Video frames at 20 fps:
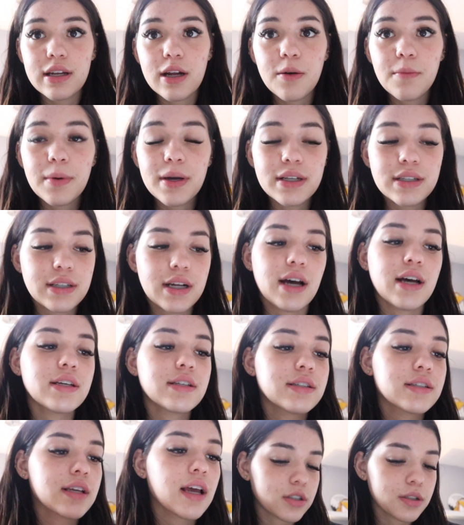out my
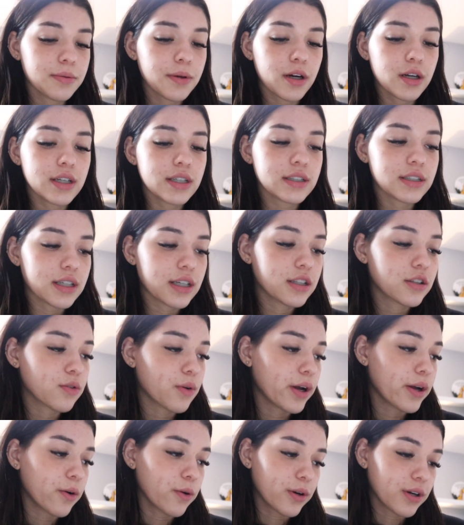desk. To be honest, it's
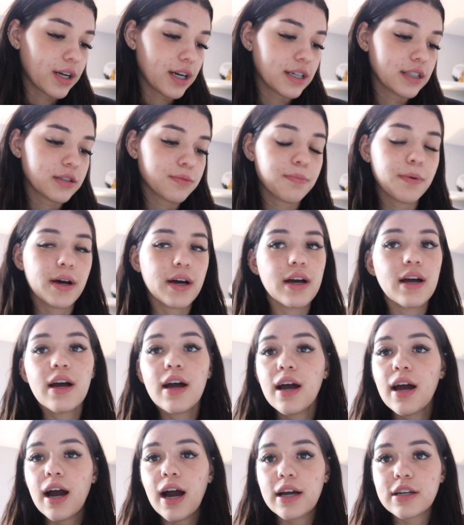quite organized, but
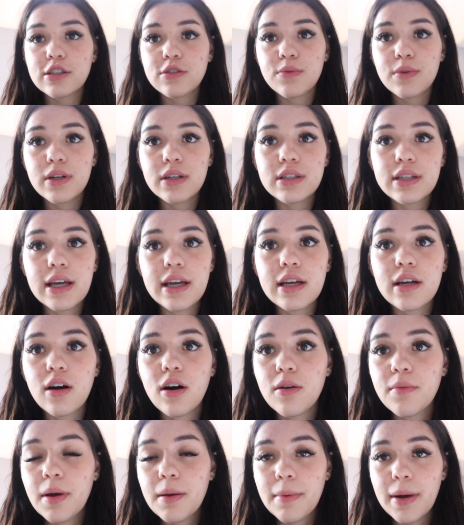I just want to take
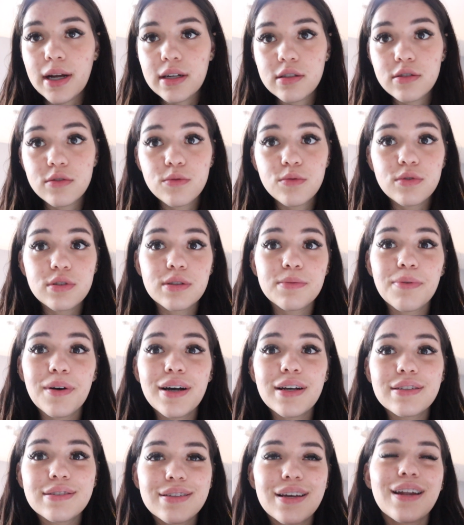all my back to school
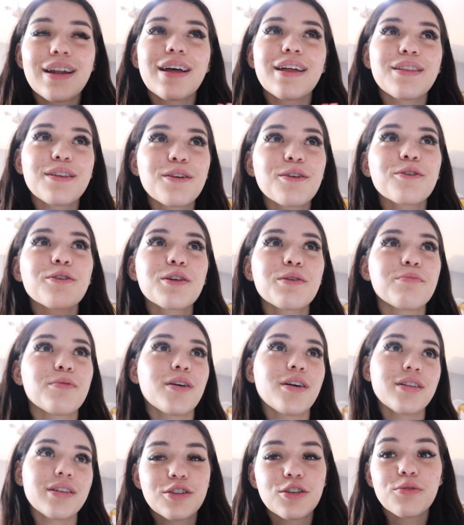supplies that I literally
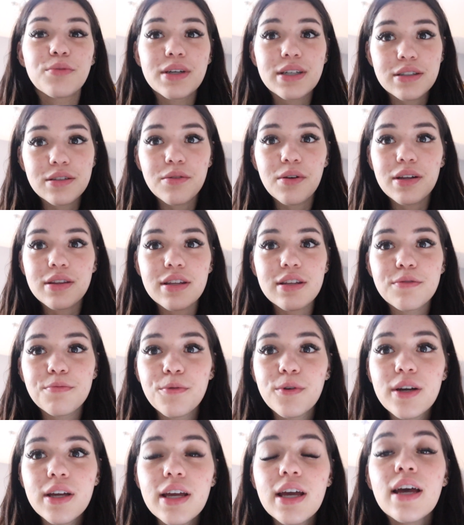bought 2 weeks ago at this
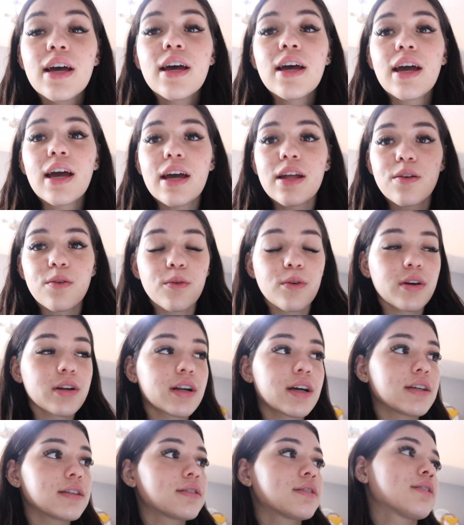point and
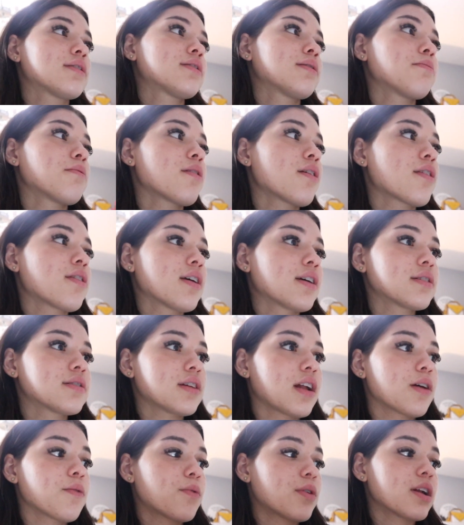organize some of the things
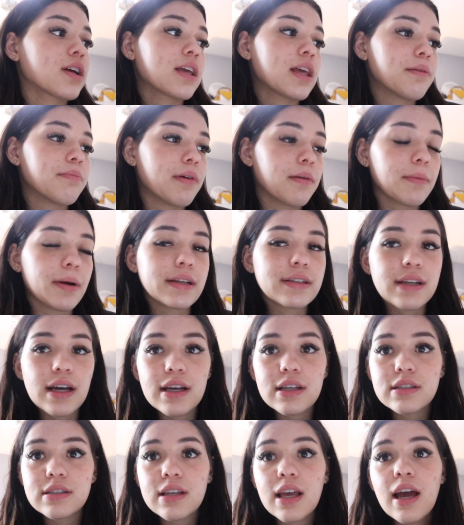that I want to keep at my
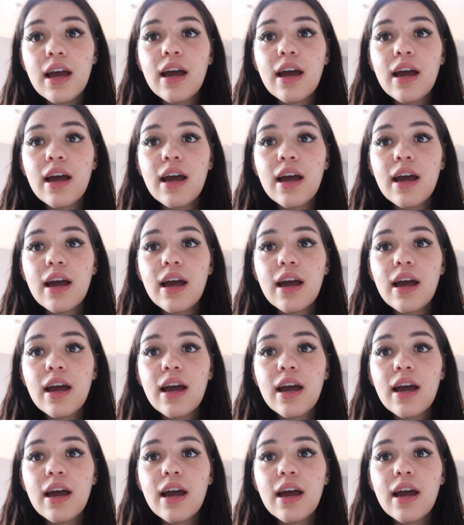desk